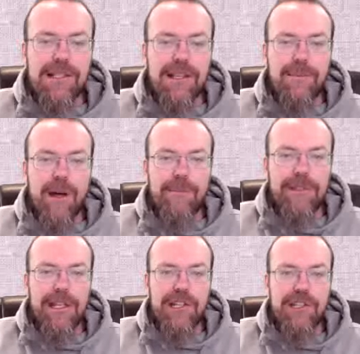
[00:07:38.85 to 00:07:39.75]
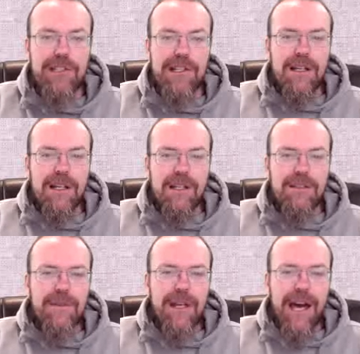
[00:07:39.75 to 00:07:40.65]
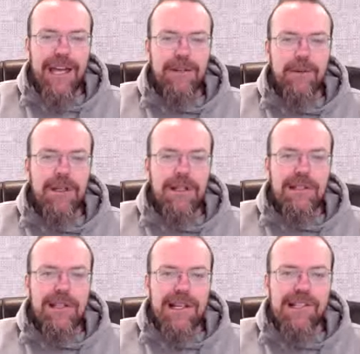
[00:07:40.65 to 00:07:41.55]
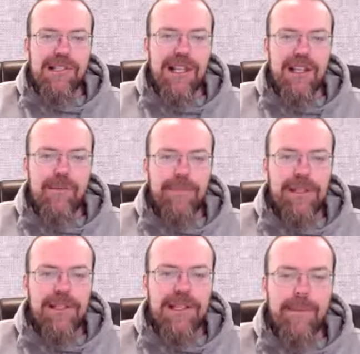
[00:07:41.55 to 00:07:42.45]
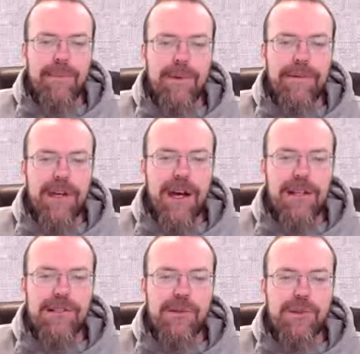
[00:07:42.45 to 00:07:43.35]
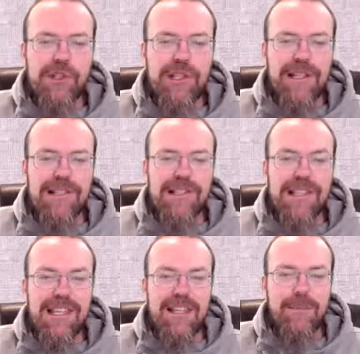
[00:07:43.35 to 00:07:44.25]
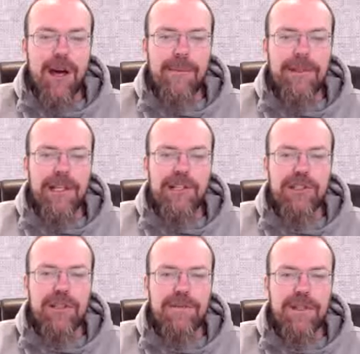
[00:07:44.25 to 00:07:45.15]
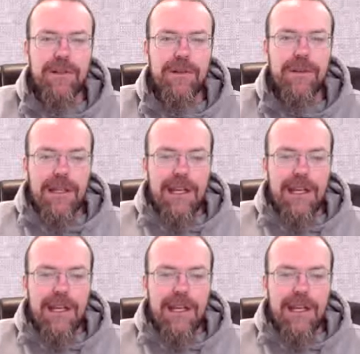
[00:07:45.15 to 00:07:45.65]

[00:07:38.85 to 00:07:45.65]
The abomination is an uh, idol that is set up in the temple of God. So she is the abomination of the earth.